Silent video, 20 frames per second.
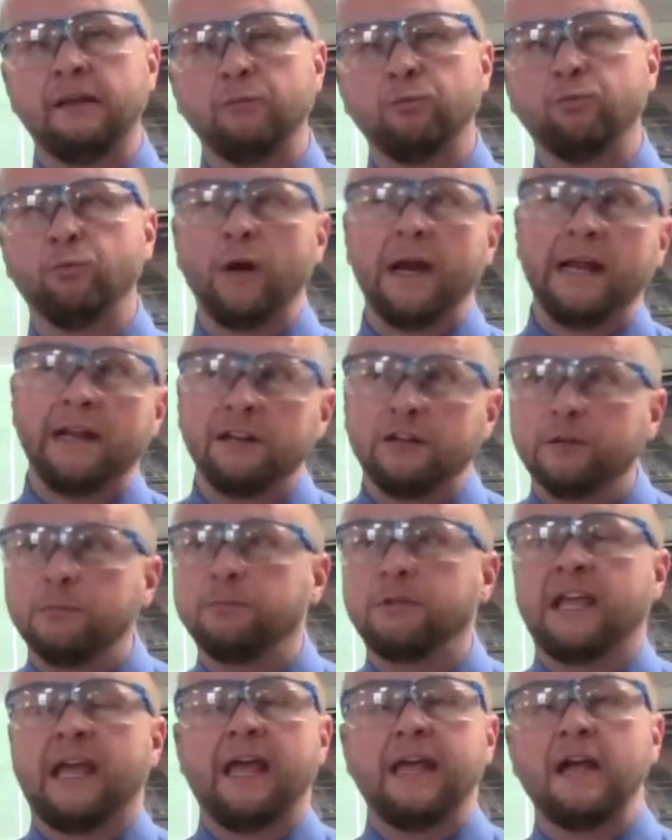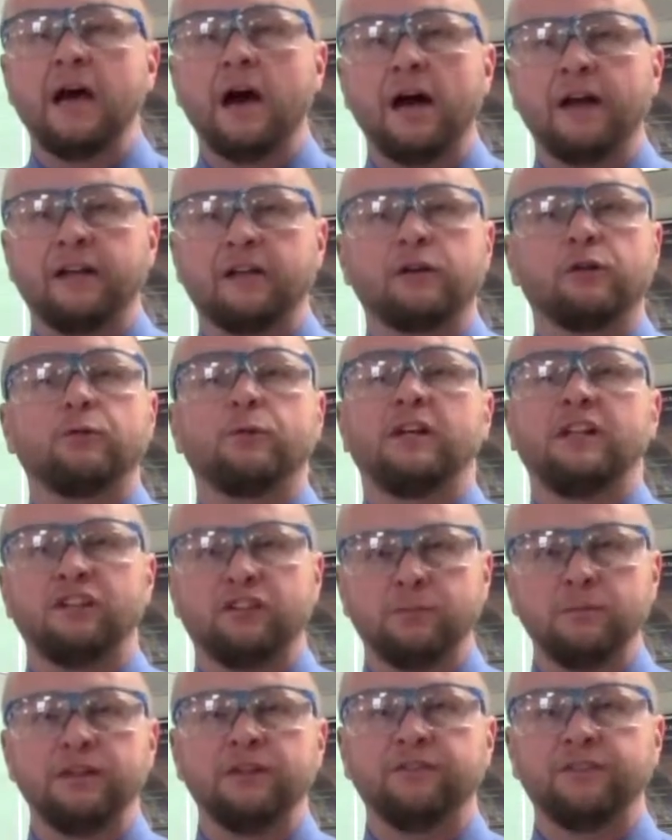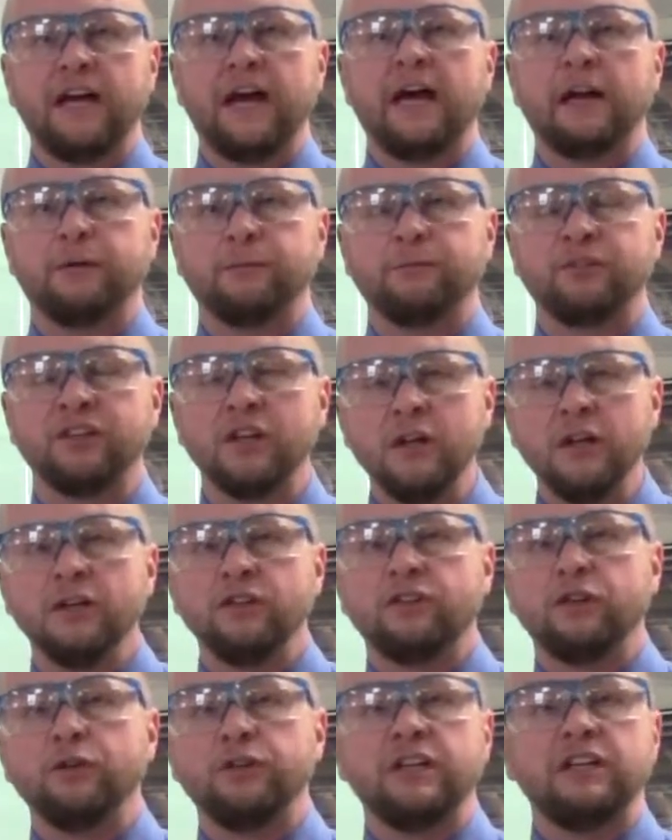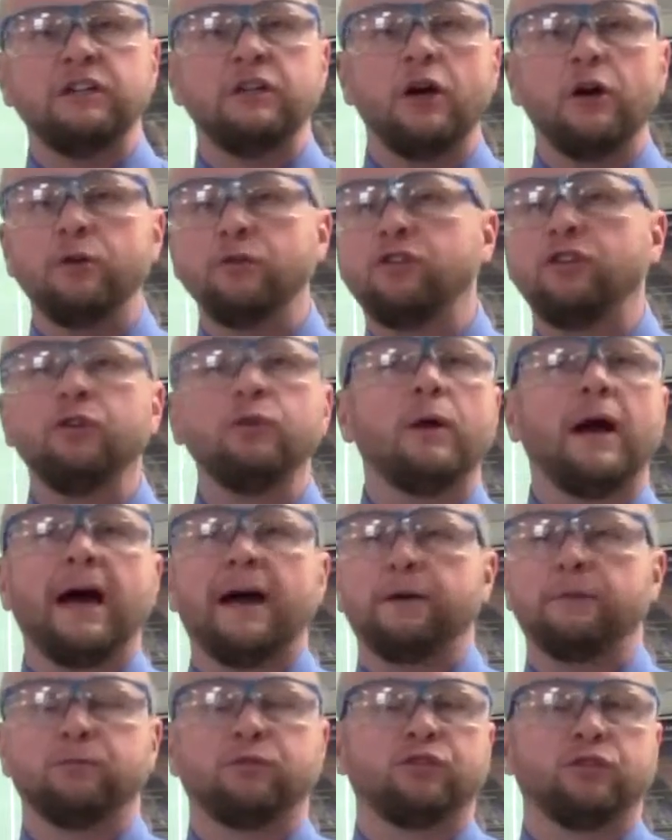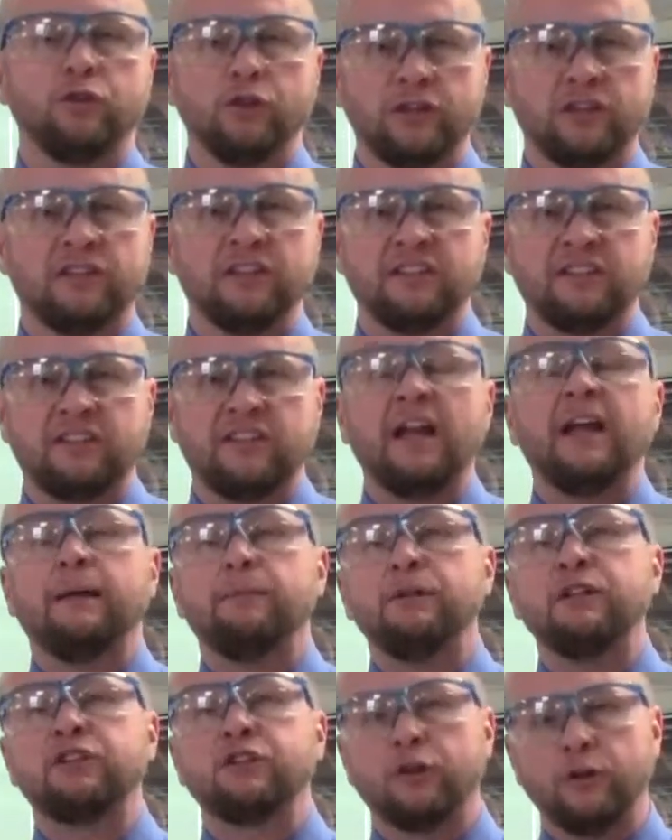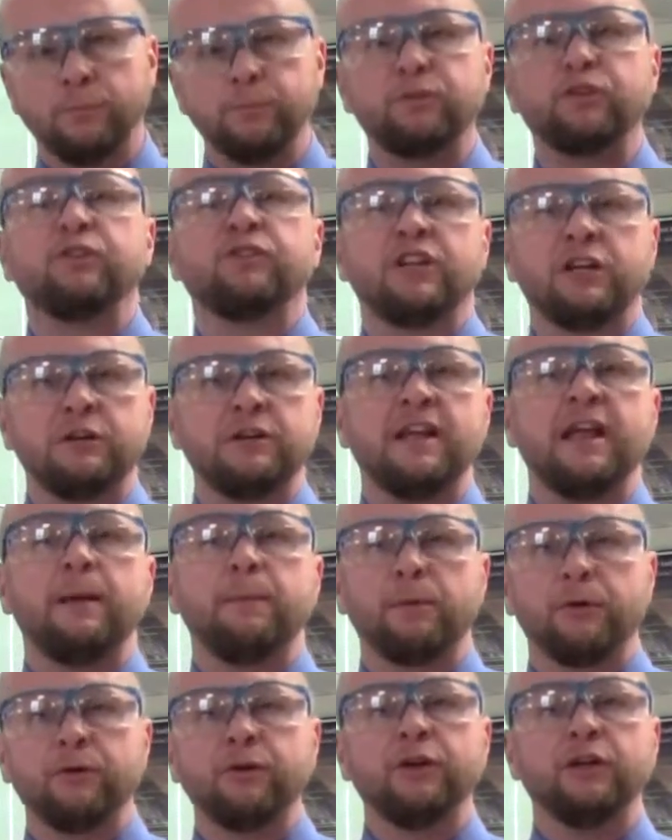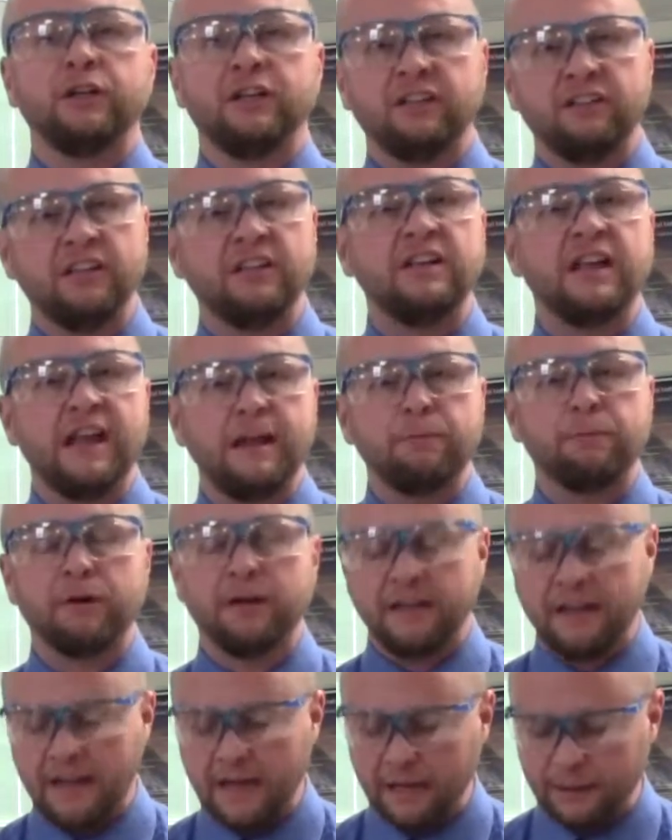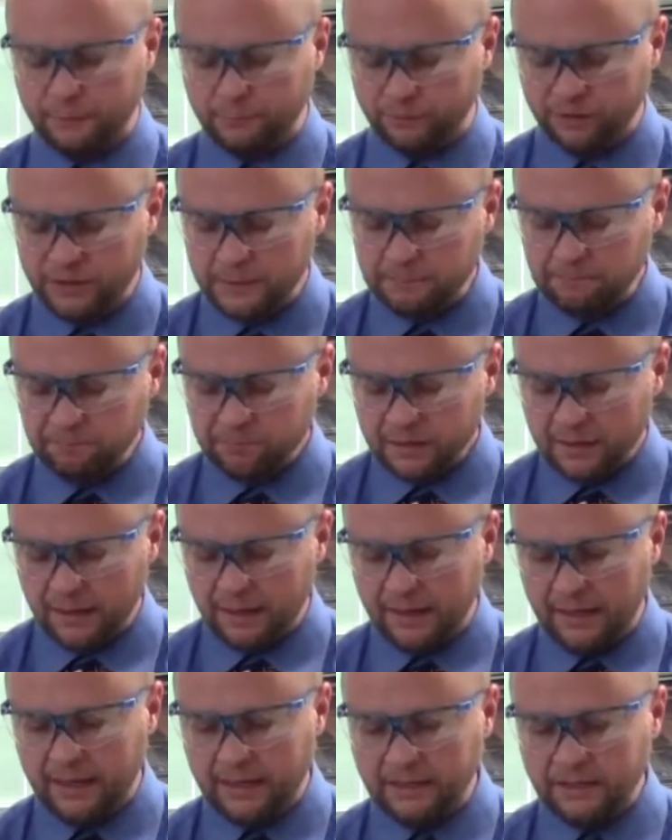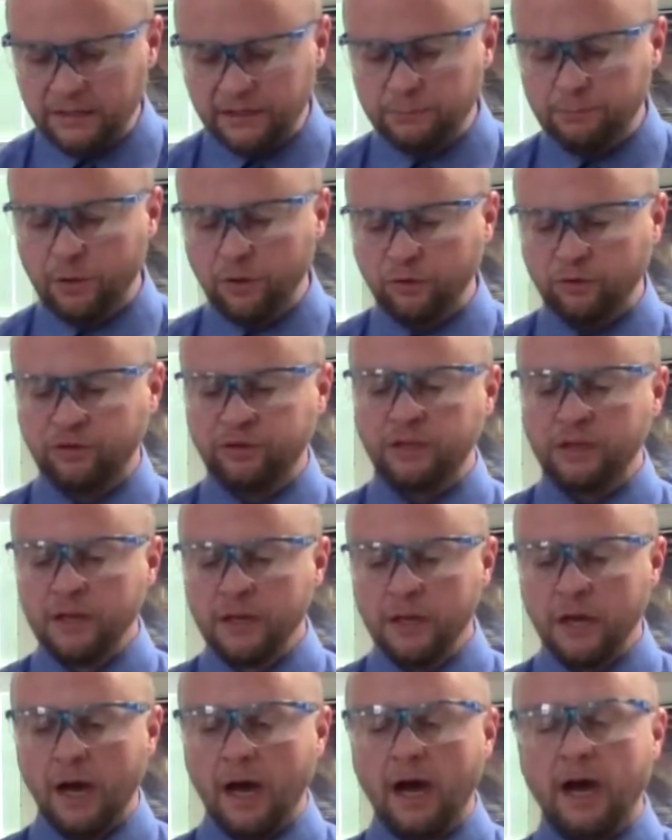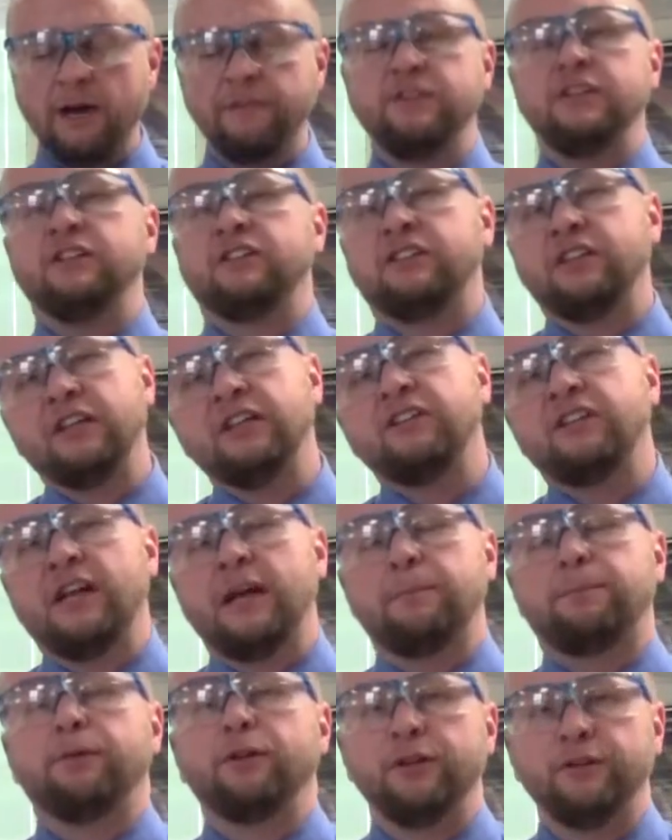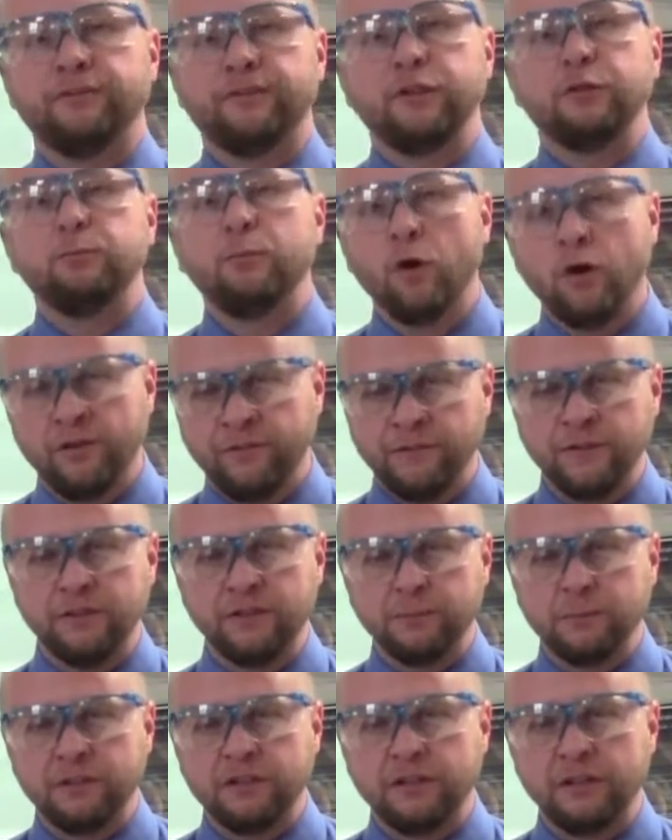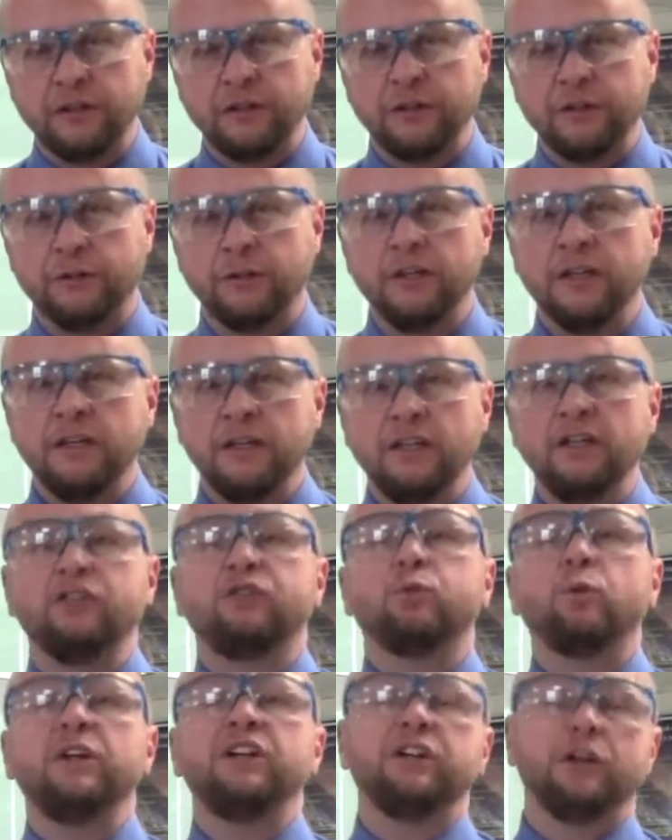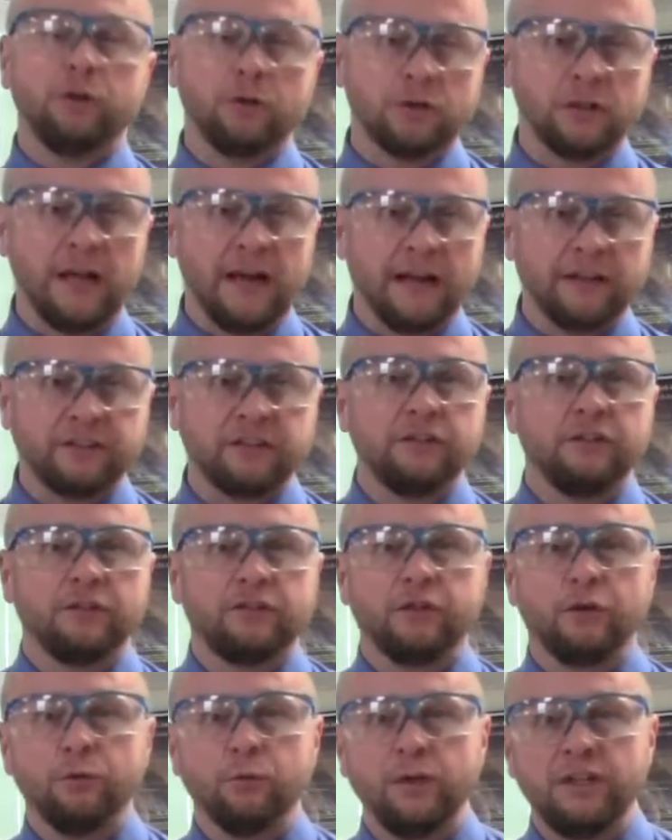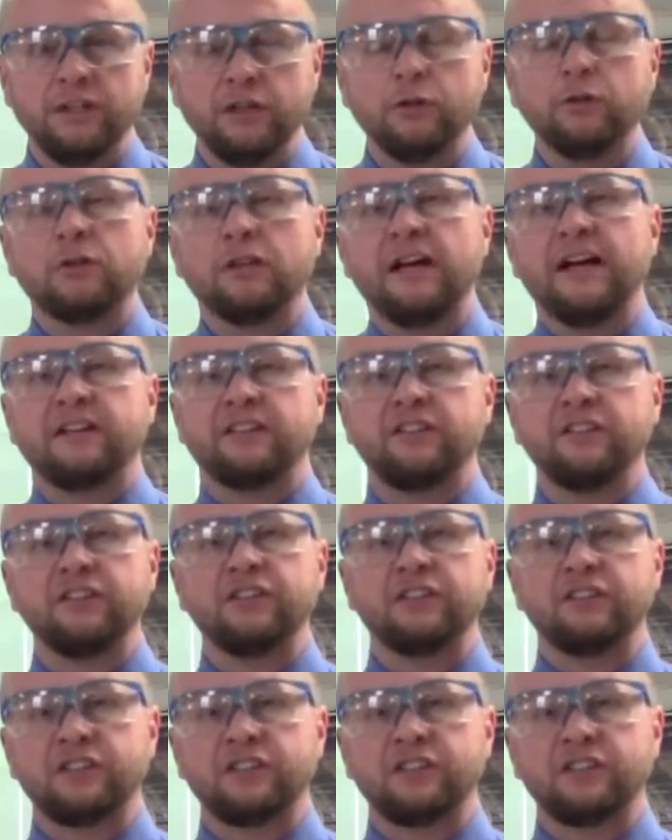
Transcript: random, chaotic arrangement of atoms so that no two atoms look the same in terms of their neighborhood and the neighboring atoms. And the most obvious example of an amorphous material is window glass. So window glass is a